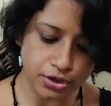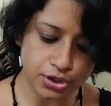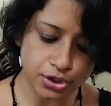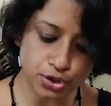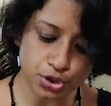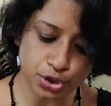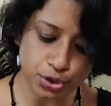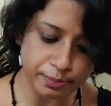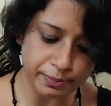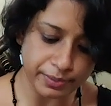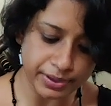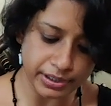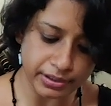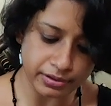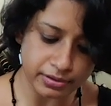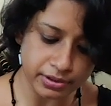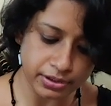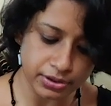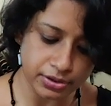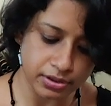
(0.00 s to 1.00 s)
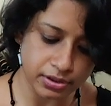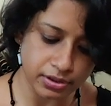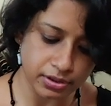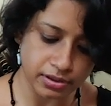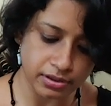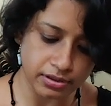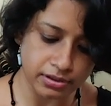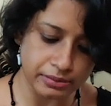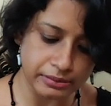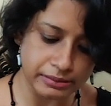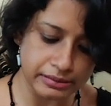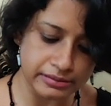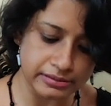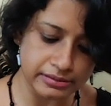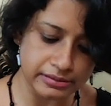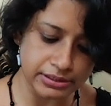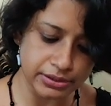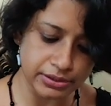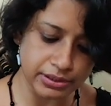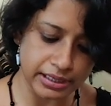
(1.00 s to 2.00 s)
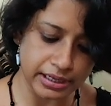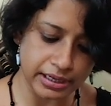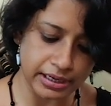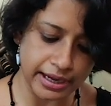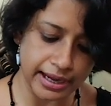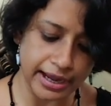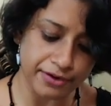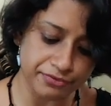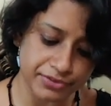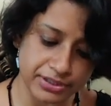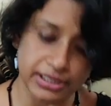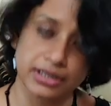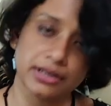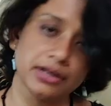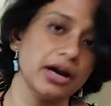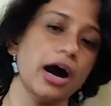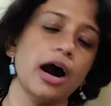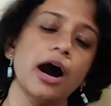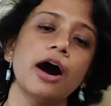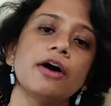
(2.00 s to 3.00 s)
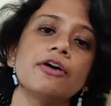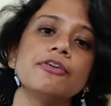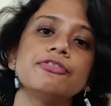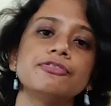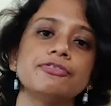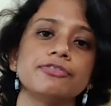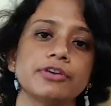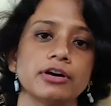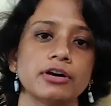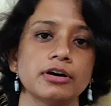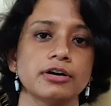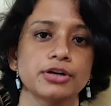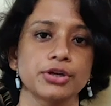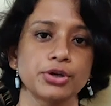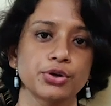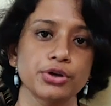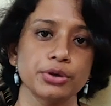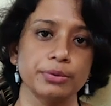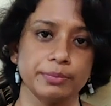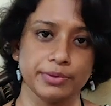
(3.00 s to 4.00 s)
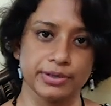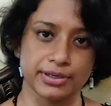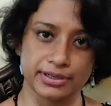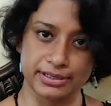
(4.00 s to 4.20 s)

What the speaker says: Cucumber. I have taken a half cucumber.